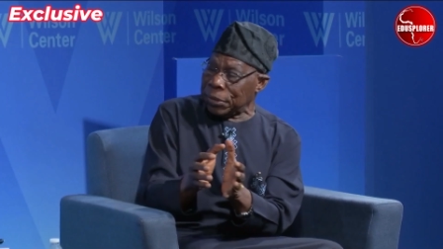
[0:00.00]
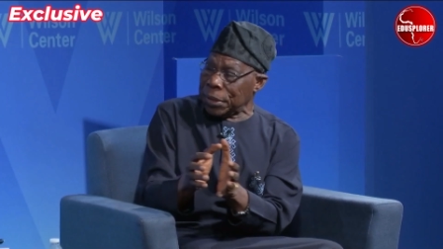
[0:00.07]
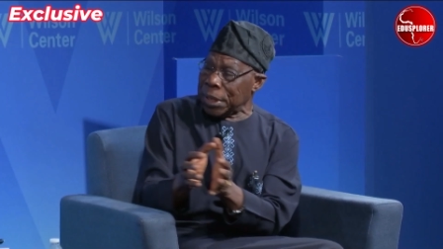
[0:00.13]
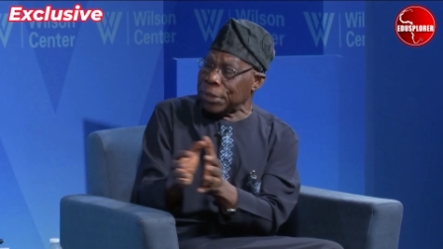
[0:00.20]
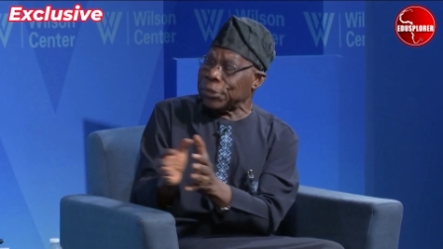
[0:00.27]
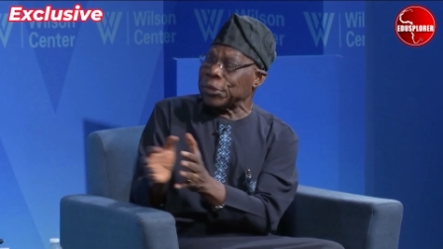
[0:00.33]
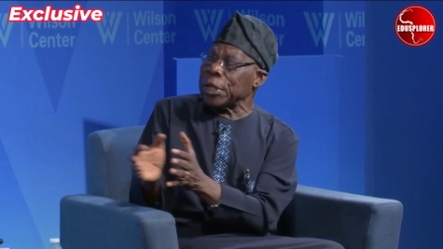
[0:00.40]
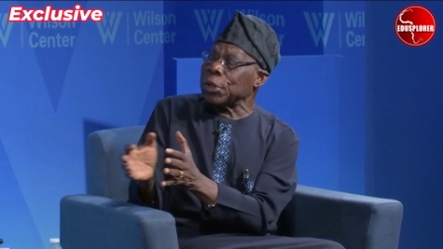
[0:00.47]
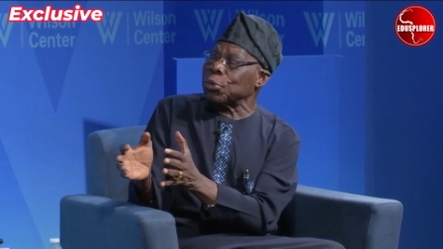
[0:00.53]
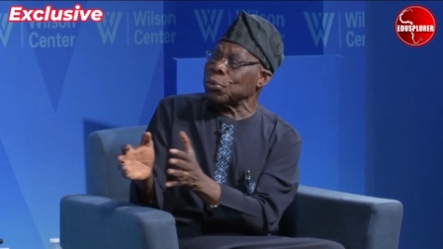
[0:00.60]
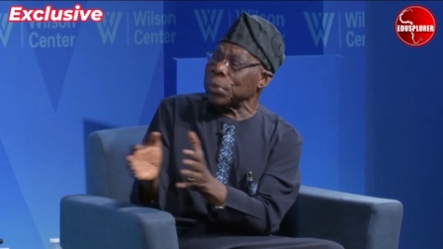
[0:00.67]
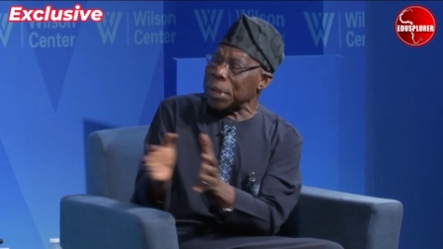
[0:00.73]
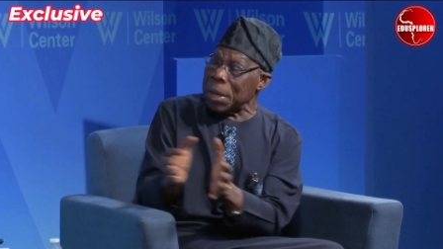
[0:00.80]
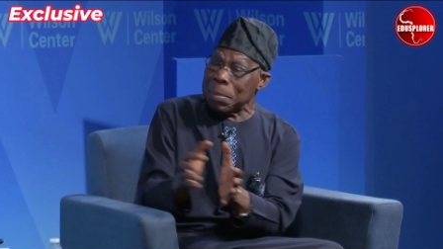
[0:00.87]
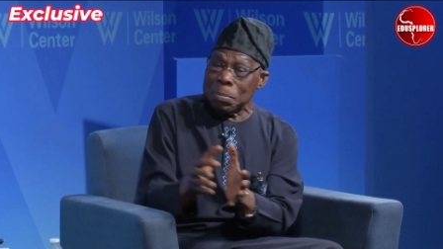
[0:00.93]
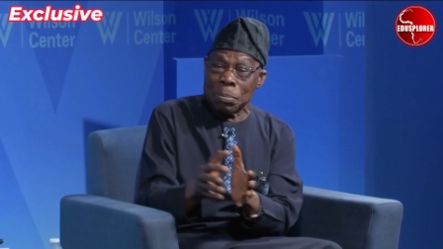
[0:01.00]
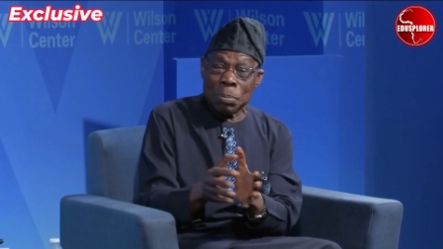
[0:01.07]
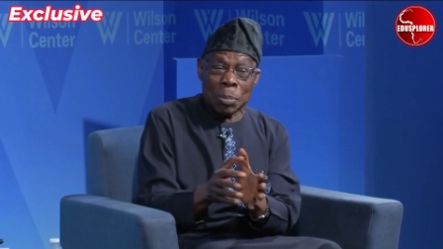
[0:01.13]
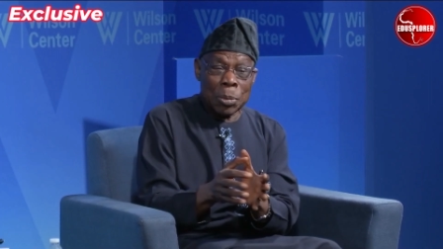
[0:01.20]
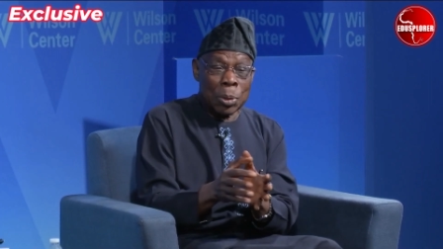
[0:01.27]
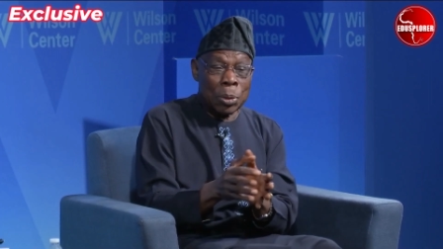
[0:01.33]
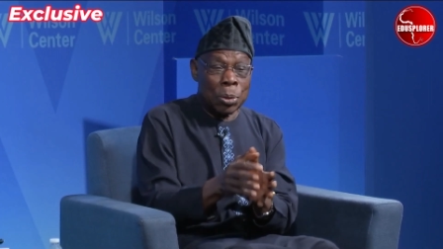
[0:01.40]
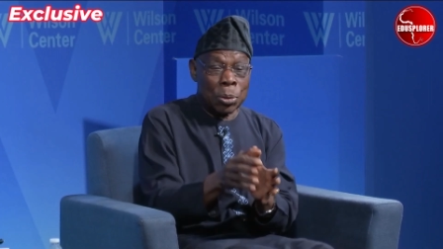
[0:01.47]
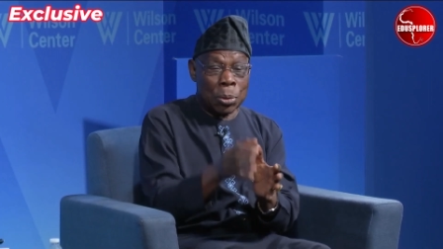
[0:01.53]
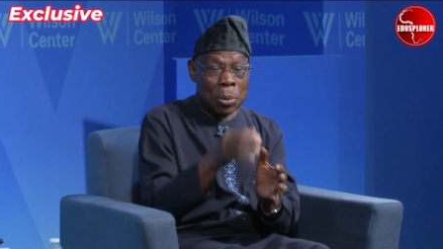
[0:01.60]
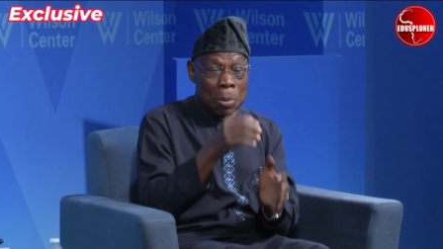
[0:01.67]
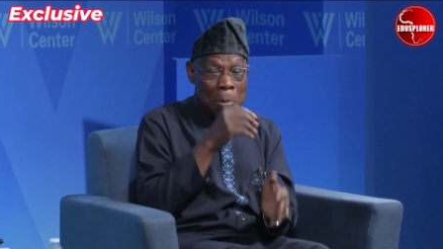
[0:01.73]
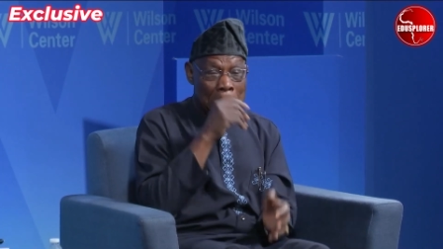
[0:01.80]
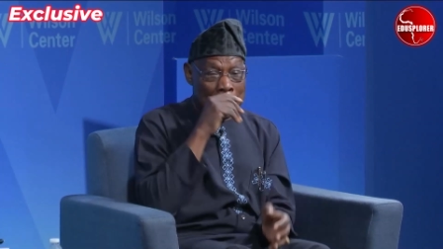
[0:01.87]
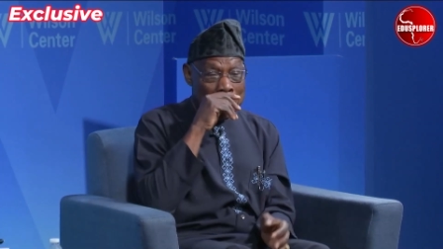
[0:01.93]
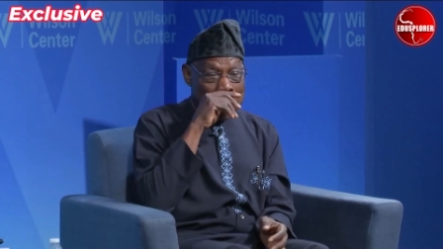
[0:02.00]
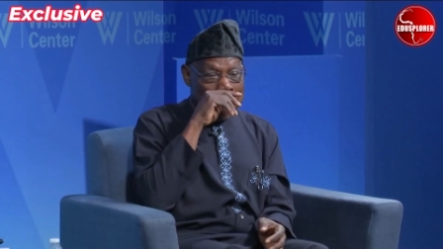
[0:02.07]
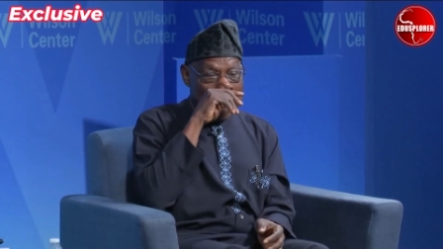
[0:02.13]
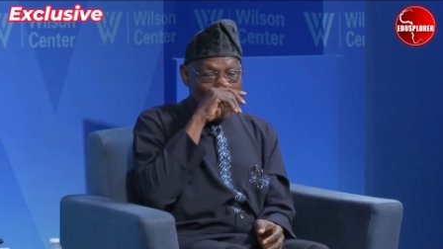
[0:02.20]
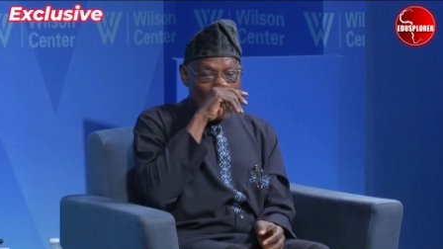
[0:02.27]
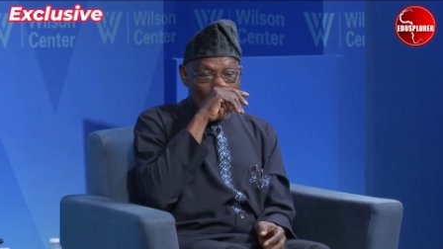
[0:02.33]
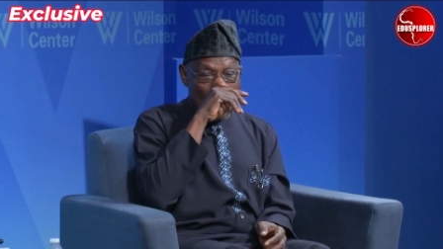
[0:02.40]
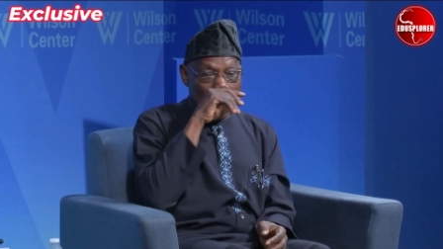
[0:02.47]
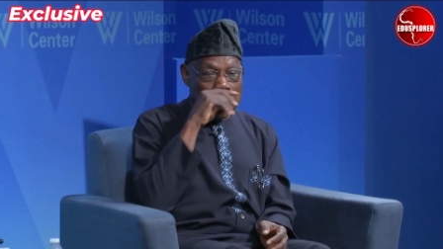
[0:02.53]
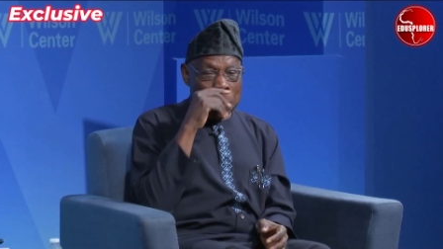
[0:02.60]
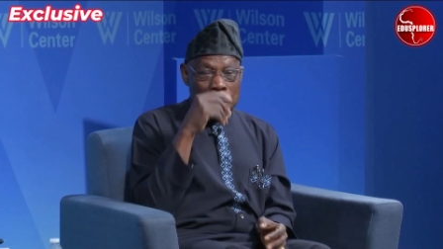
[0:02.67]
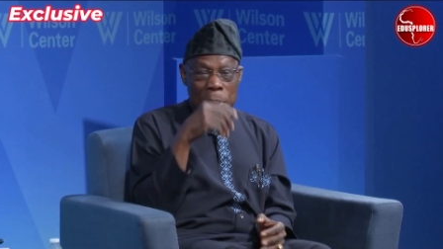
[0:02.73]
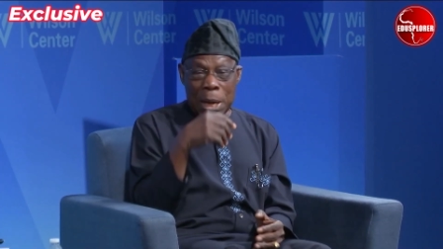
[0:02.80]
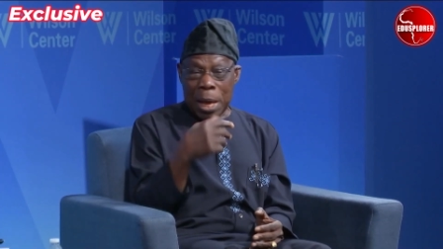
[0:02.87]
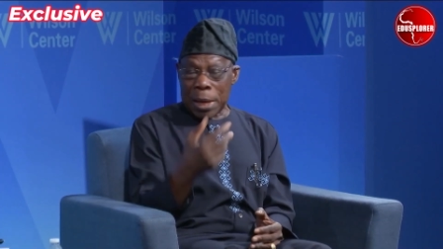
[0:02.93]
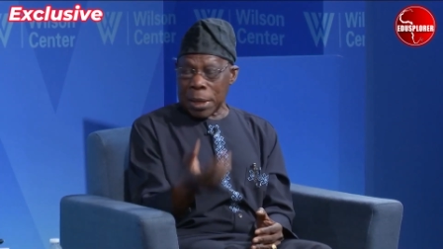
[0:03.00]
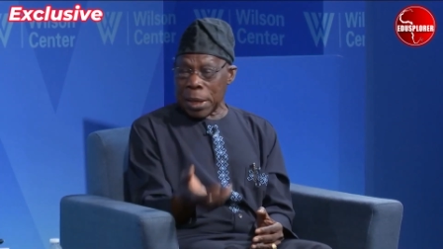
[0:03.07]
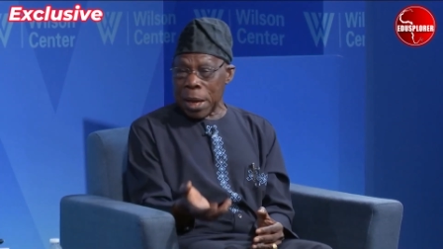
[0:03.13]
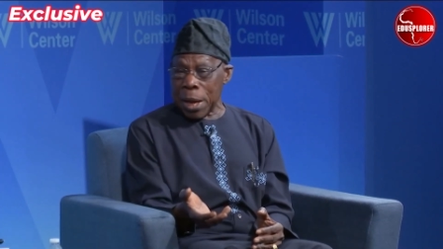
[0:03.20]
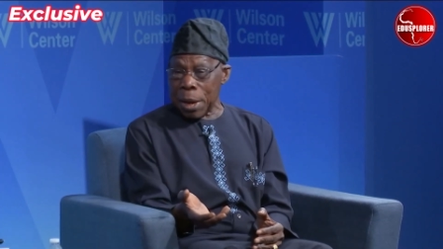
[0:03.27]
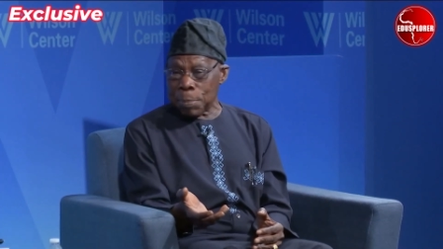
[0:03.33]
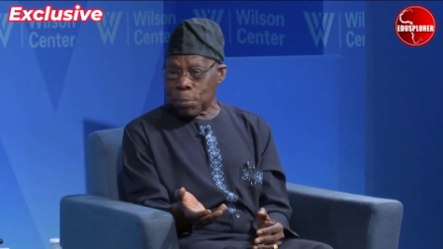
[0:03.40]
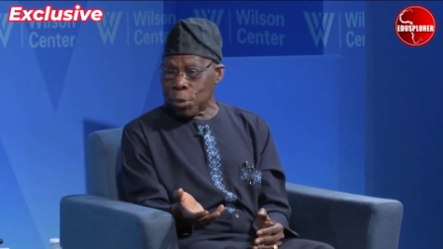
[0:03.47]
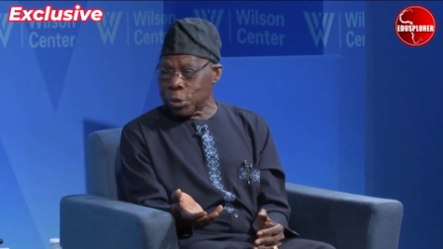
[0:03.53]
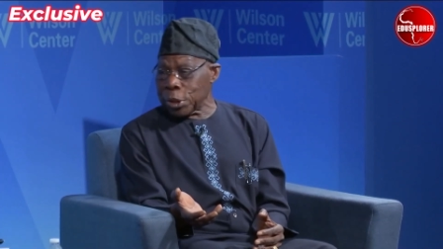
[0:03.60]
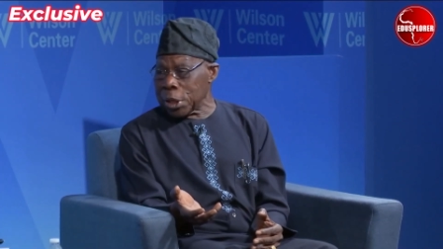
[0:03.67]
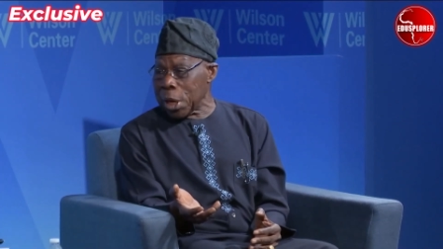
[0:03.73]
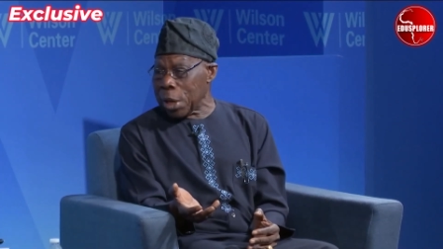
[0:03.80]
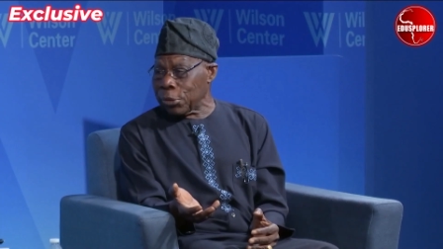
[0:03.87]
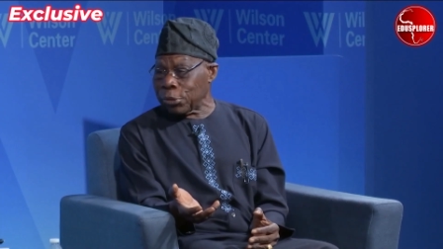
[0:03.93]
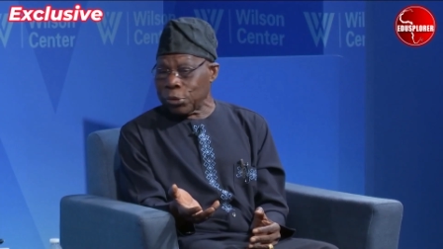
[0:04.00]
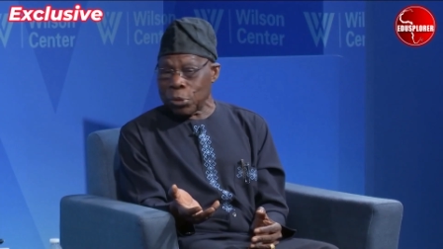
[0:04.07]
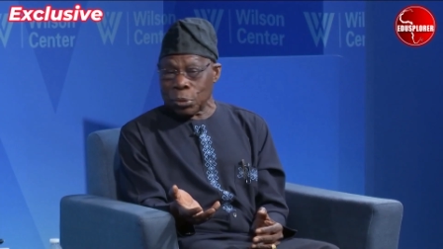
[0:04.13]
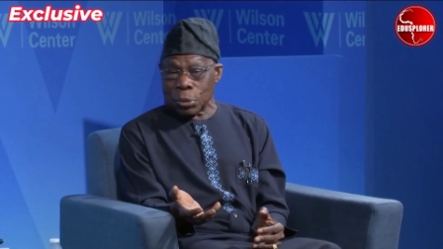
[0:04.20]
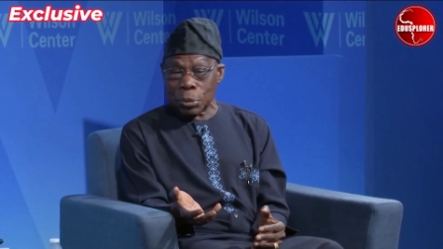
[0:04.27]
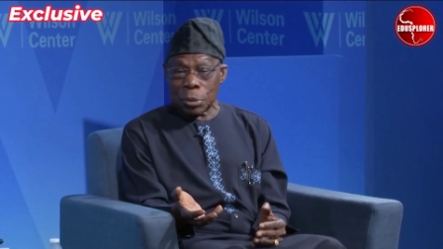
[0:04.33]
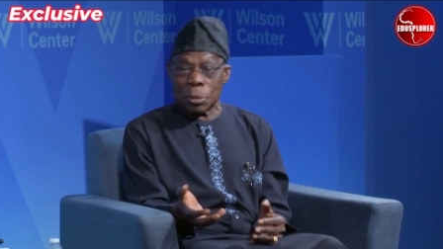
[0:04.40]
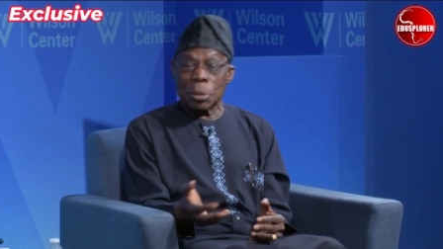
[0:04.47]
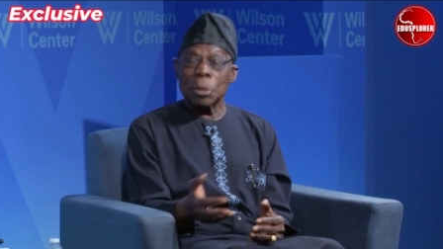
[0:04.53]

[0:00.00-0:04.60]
Let's say to them, look, like prodigal son,